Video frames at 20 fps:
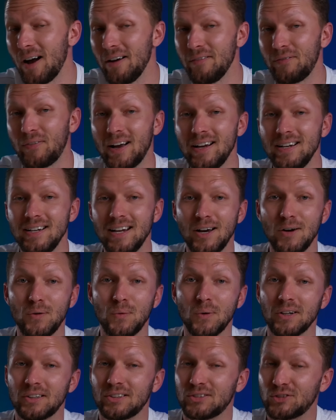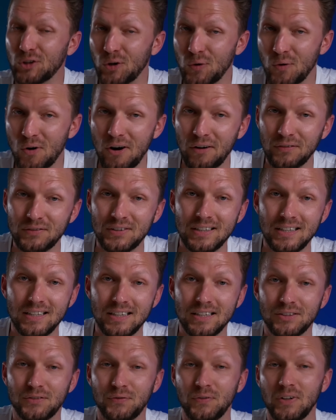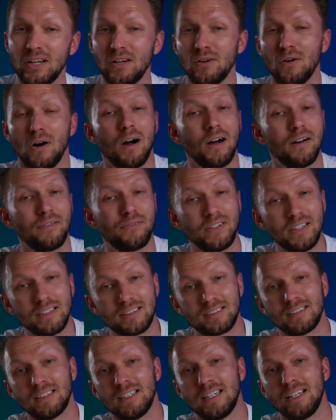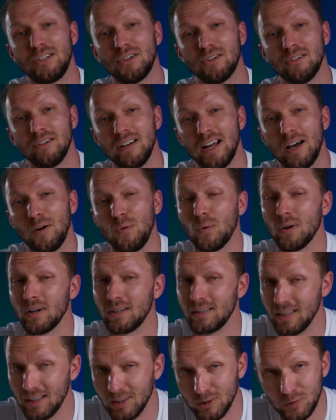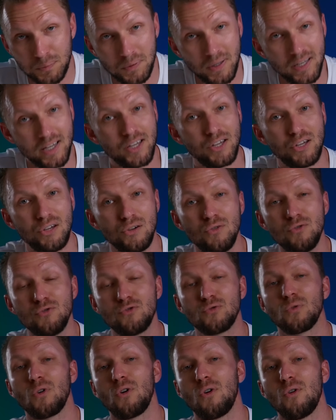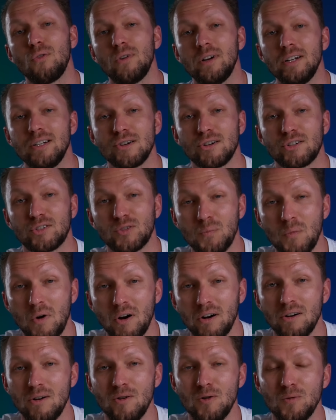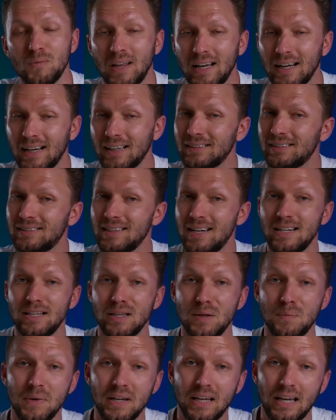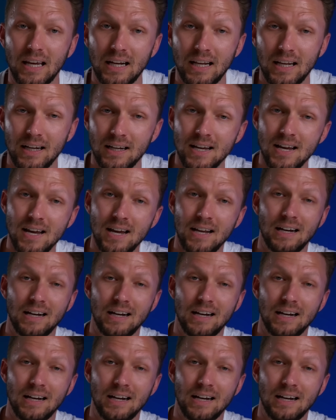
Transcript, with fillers: Wi-Fi network so often in this video video, obviously your network does play a huge role in your smart home, like I said in the beginning.